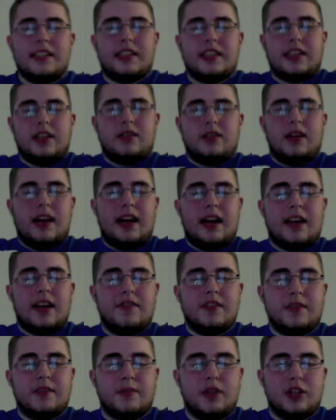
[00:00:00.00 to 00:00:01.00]
They don't have
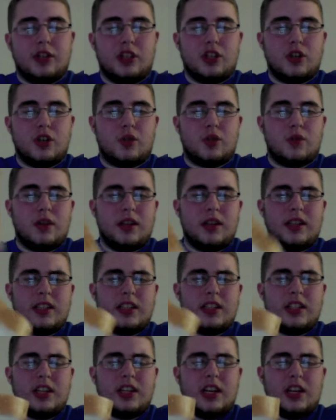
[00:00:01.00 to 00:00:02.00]
as much
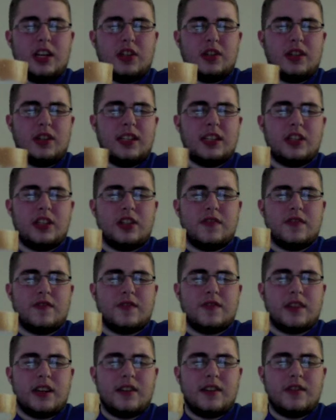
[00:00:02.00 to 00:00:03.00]
crust, so you get a good
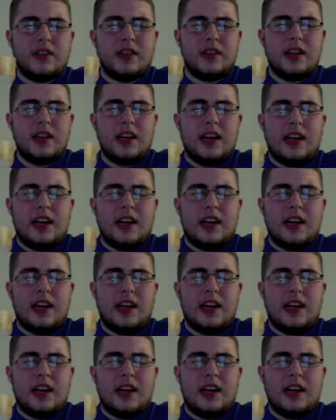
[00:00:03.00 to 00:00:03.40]
flavor.